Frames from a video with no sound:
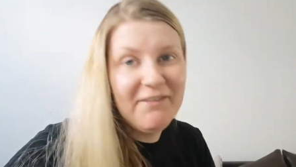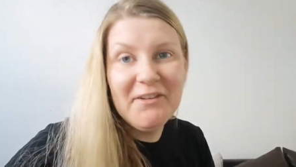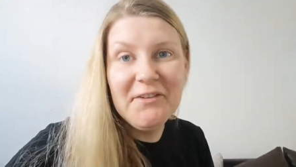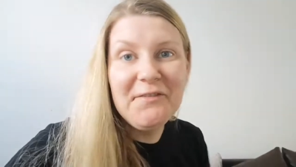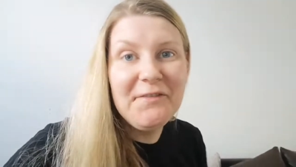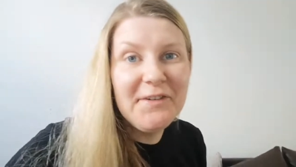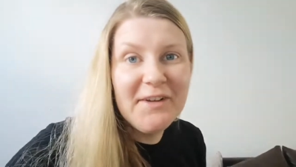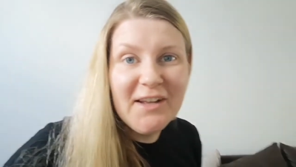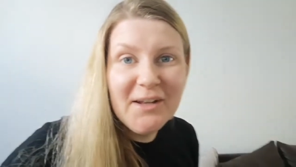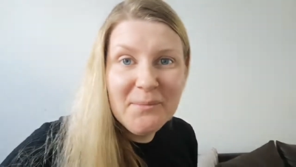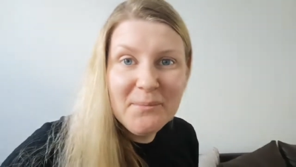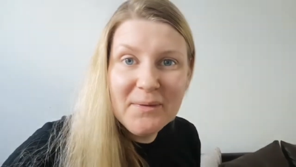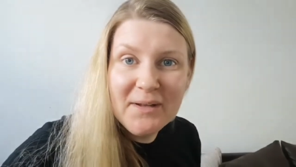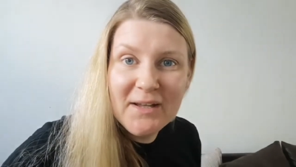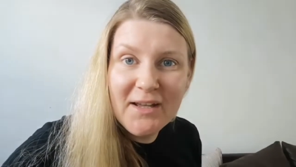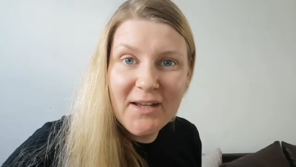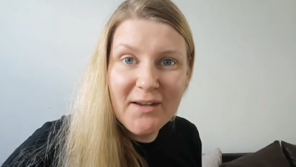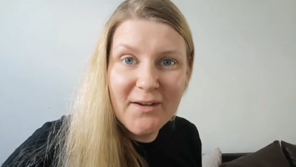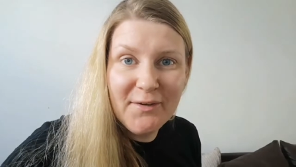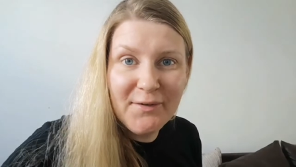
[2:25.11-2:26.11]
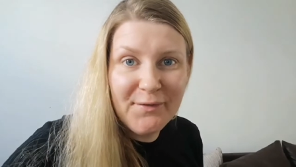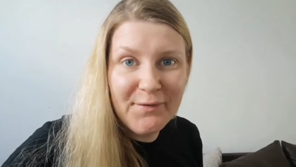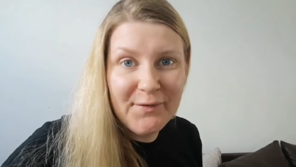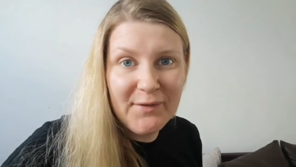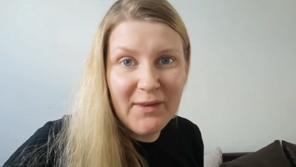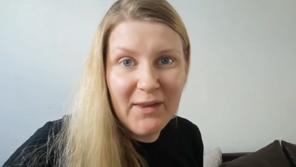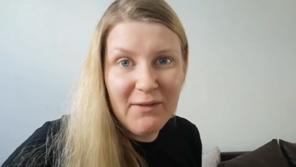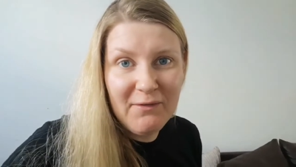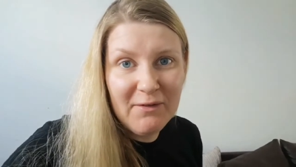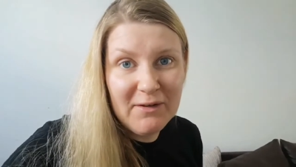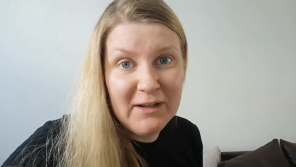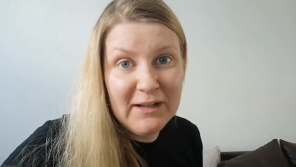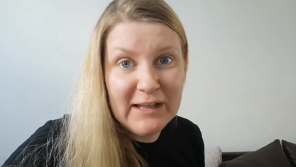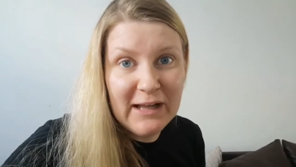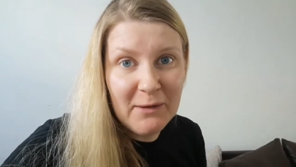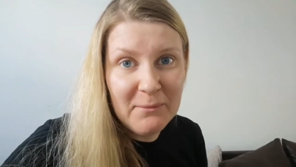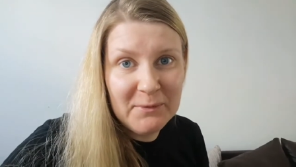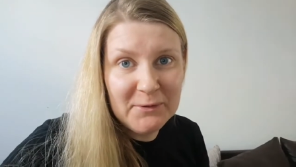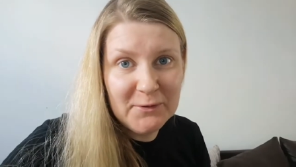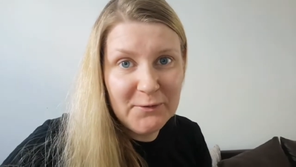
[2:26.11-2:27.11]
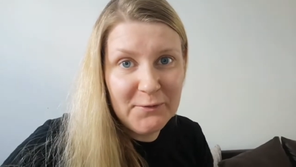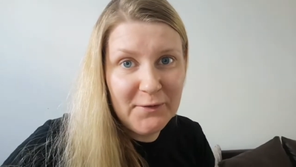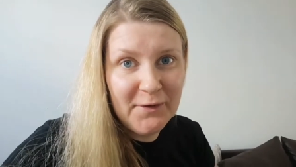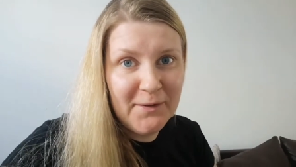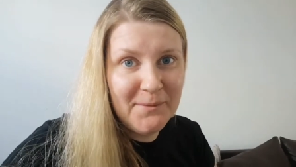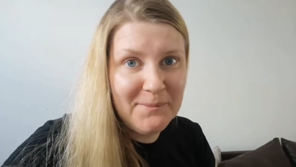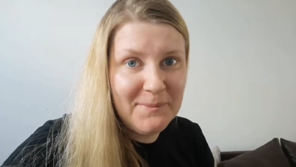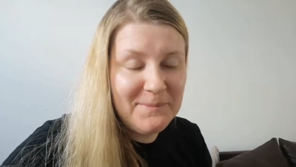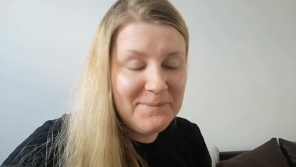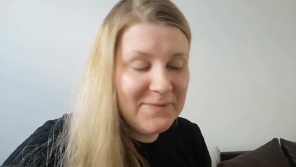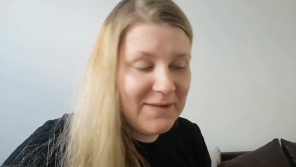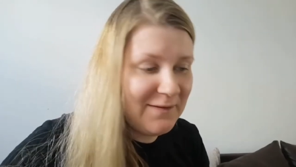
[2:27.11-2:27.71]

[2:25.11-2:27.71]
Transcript: will film if he will allow me to film.